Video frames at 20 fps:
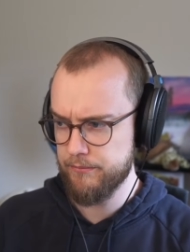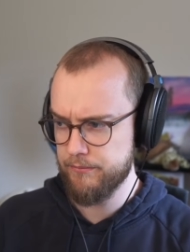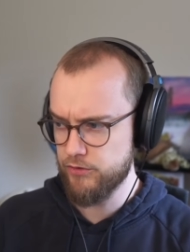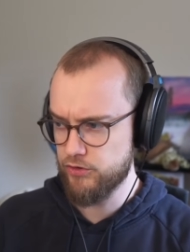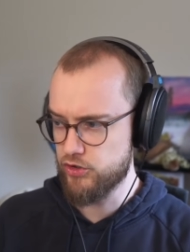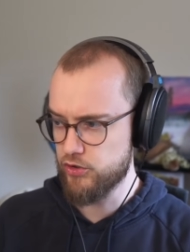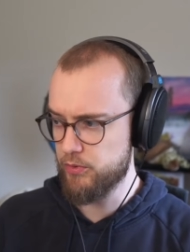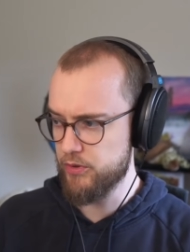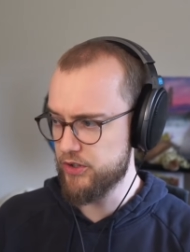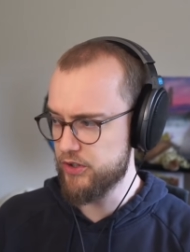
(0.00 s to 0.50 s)

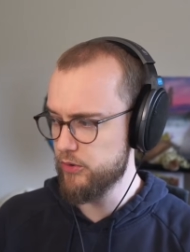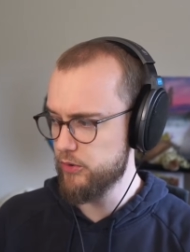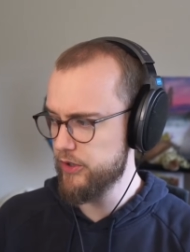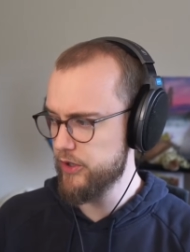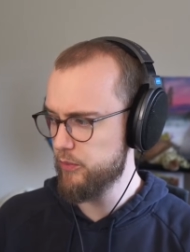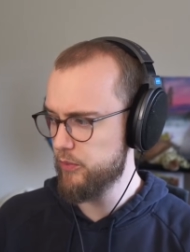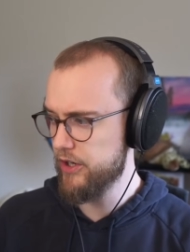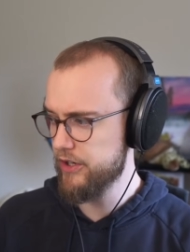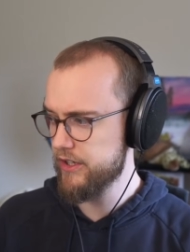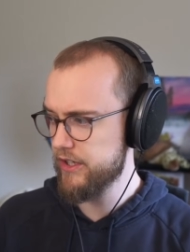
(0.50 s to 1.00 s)
Should we do the
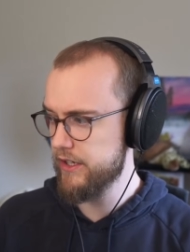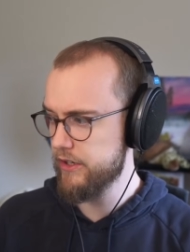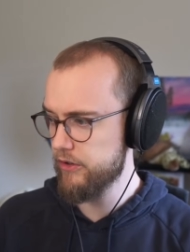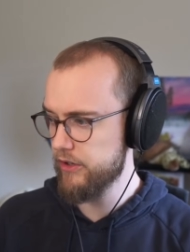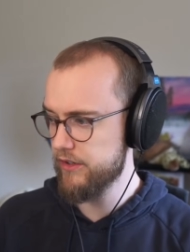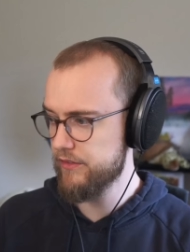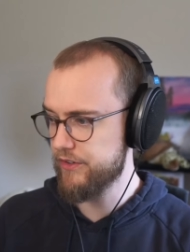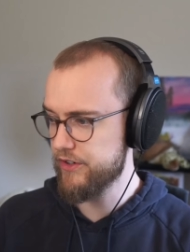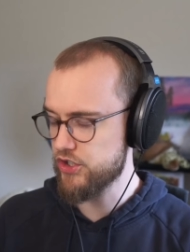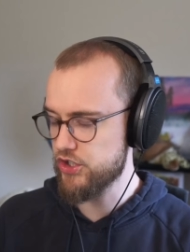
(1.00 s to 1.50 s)
one here
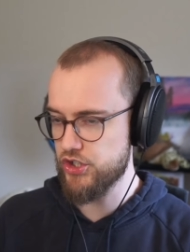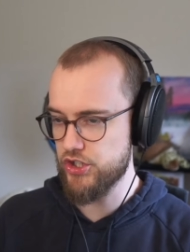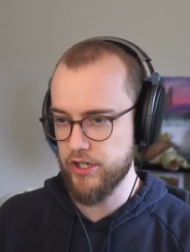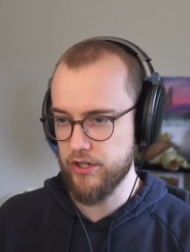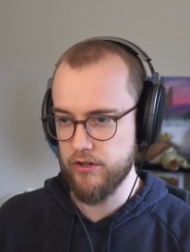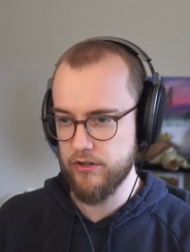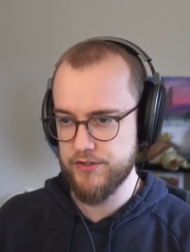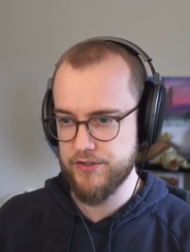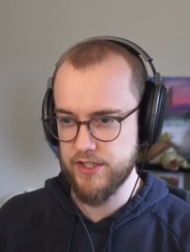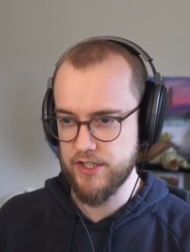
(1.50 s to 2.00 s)
in
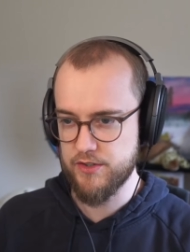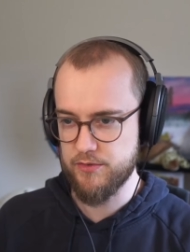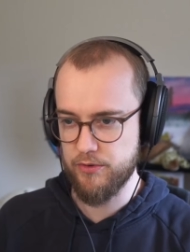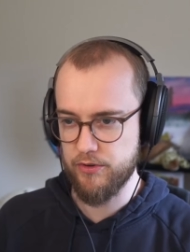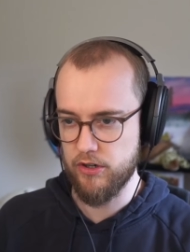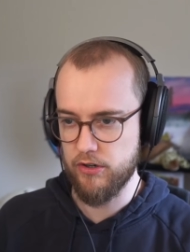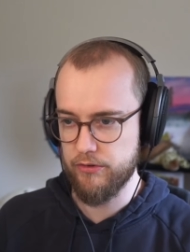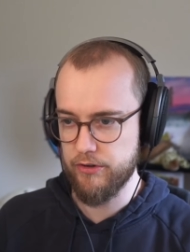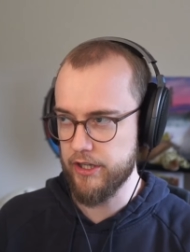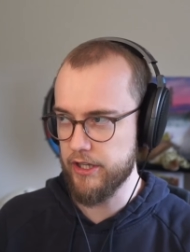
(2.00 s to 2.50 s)
Vashj'ir since we're
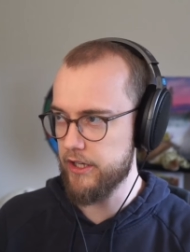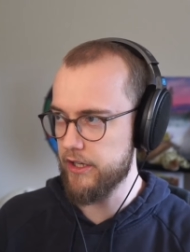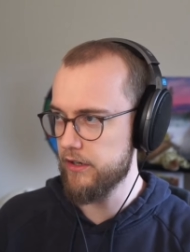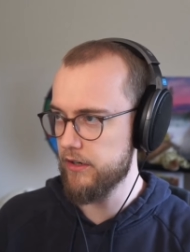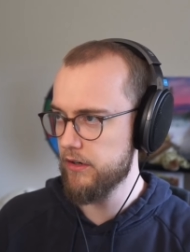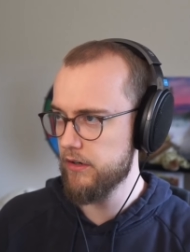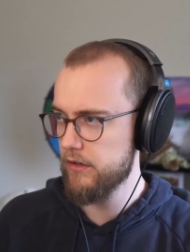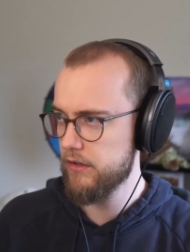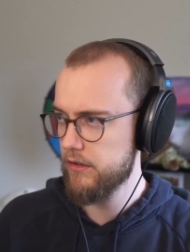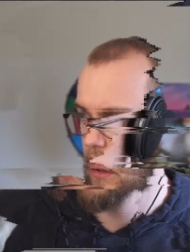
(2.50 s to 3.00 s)
already
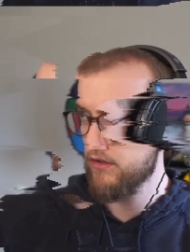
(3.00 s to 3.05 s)
here?